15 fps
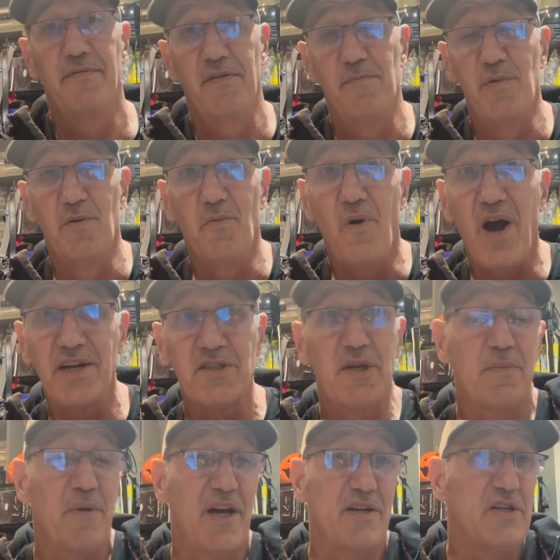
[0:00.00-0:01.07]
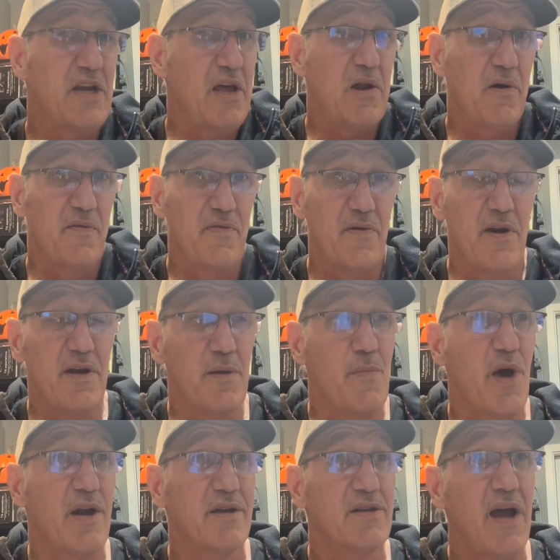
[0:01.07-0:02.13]
you've been watching my channel for any
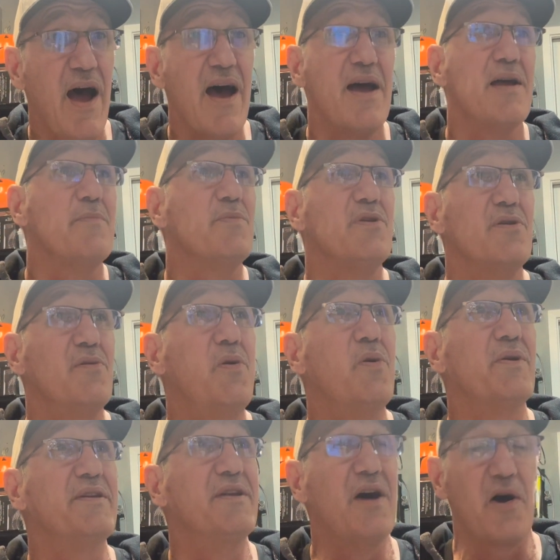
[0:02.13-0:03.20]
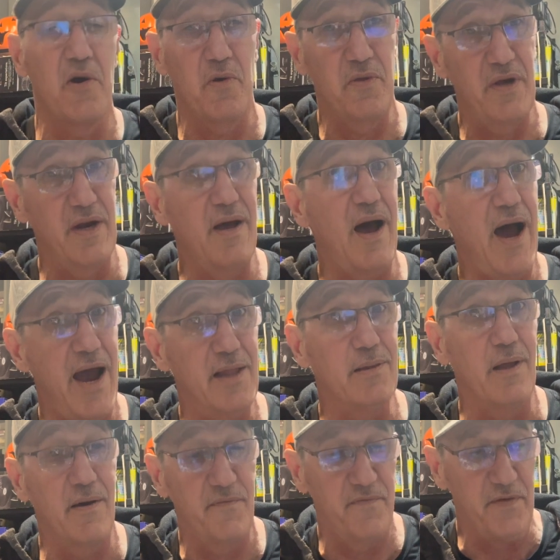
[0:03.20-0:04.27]
amount of time, you would know that I
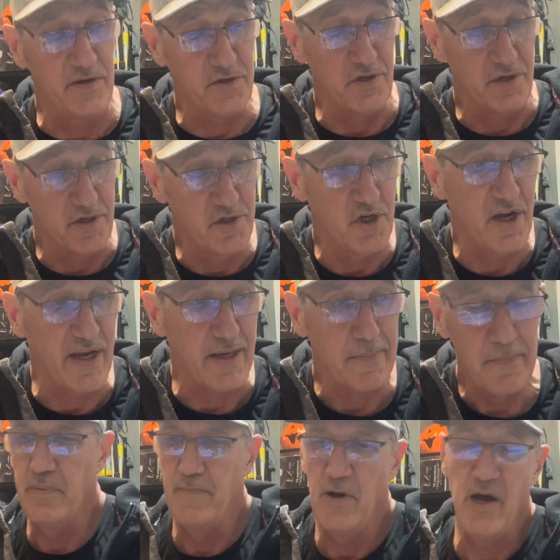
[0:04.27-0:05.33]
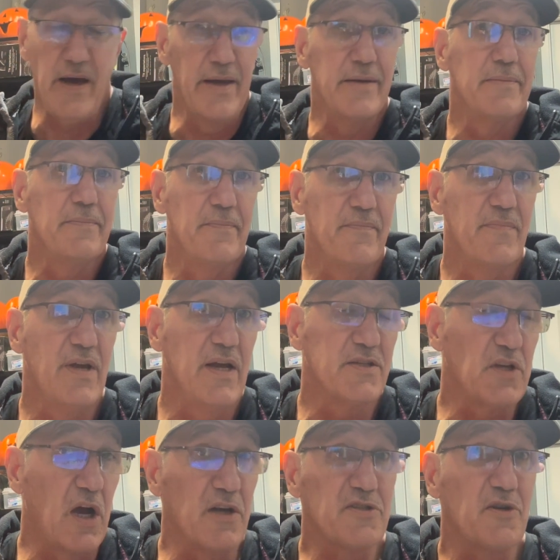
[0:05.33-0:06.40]
love fishing a jig, but it's
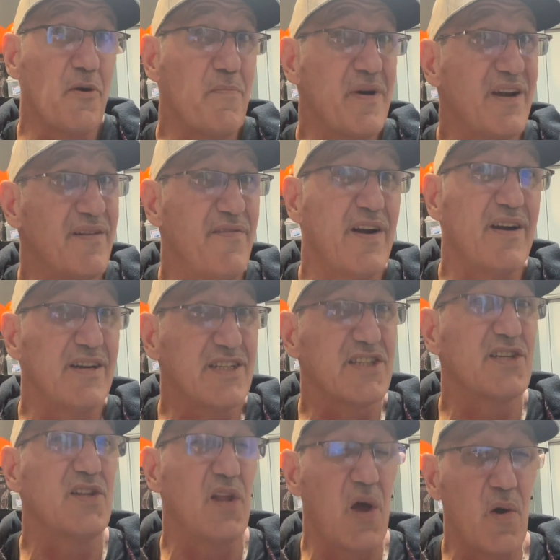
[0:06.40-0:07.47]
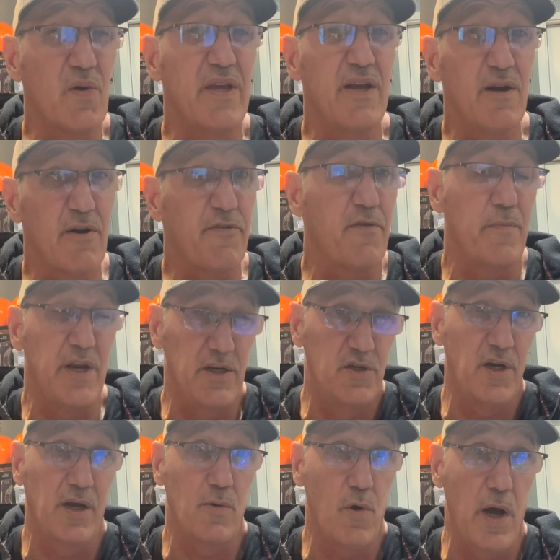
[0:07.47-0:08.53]
also been a very slow year for me
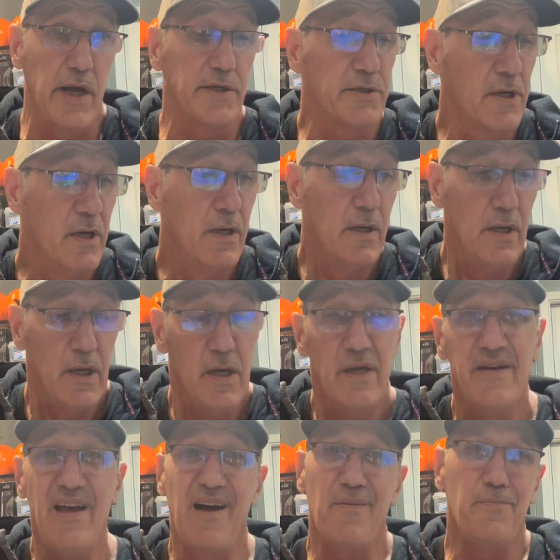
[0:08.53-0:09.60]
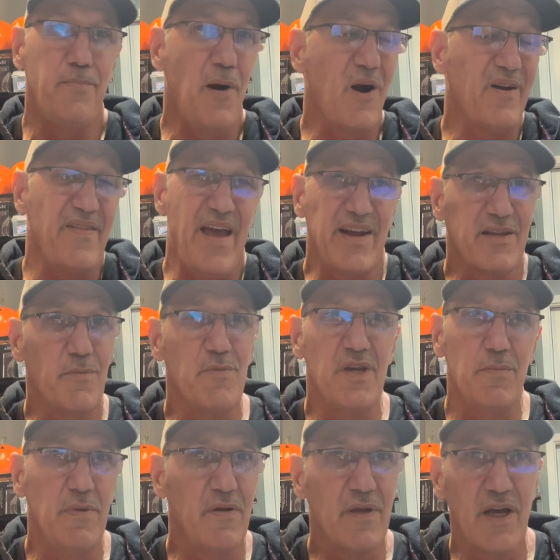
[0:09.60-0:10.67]
jig-wise. Now, part of that could be
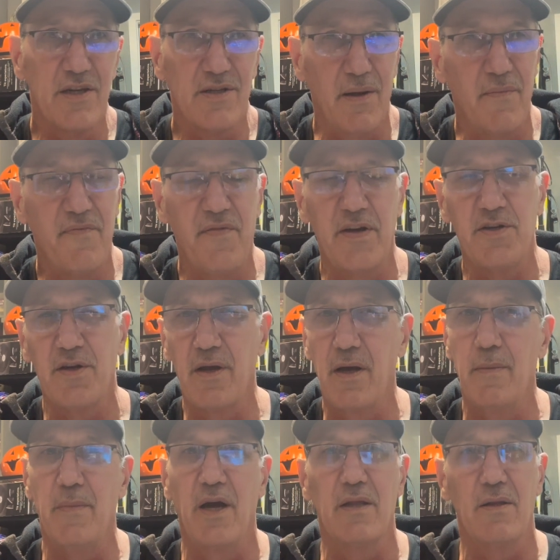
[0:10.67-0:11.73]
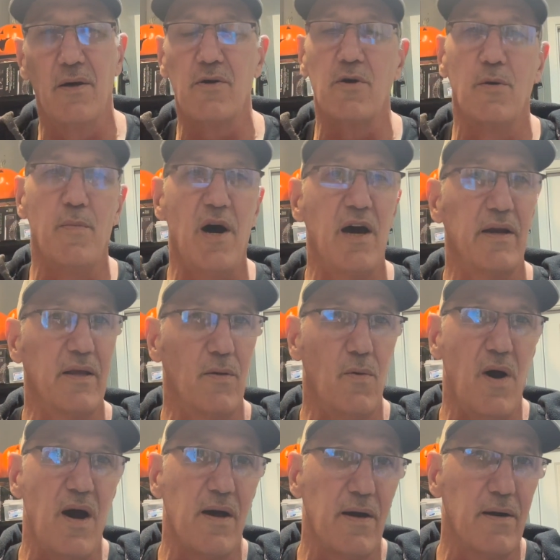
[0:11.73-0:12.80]
because I'm fishing on my local body of
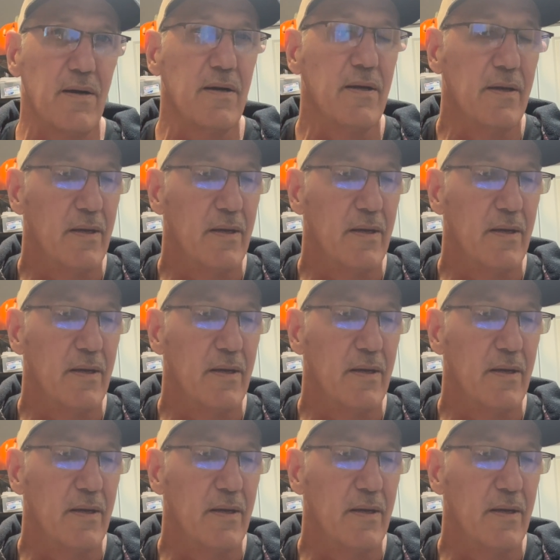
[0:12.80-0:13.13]
water.